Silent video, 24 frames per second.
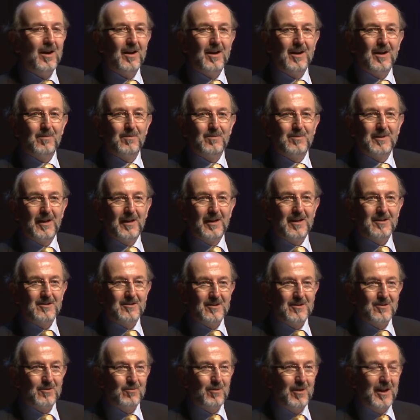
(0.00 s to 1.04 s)
I'm
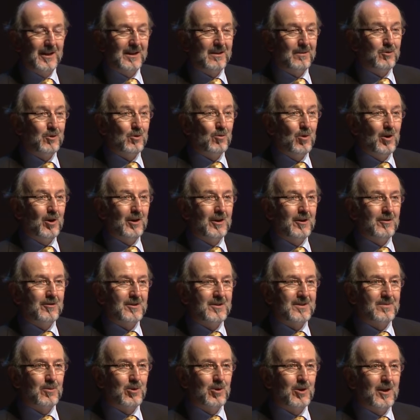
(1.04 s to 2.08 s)
delighted to welcome you all here
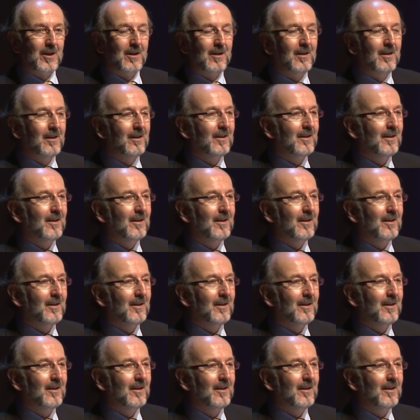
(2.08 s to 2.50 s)
this morning.